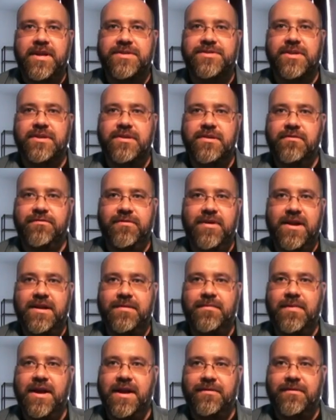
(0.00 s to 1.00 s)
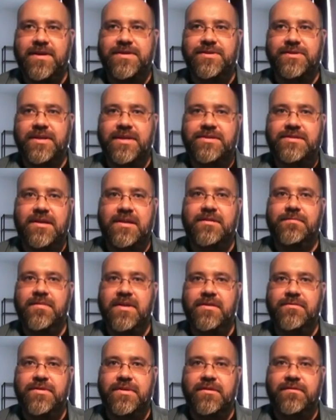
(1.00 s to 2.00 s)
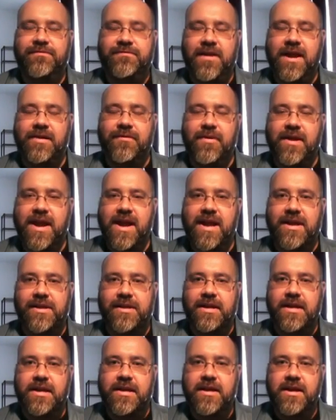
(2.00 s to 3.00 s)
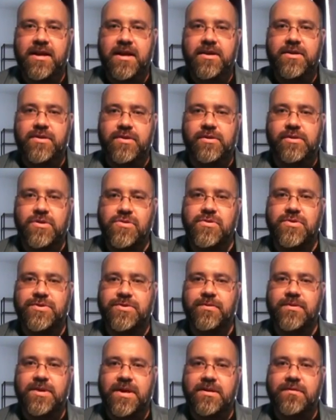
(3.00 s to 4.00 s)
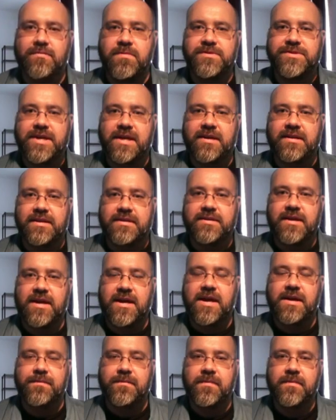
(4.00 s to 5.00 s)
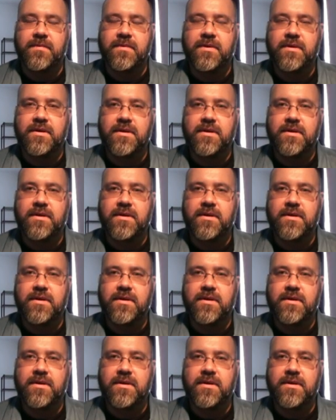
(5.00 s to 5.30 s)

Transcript: And as a new friend of mine recently said to me, when you fight reality, you lose 100% of the time.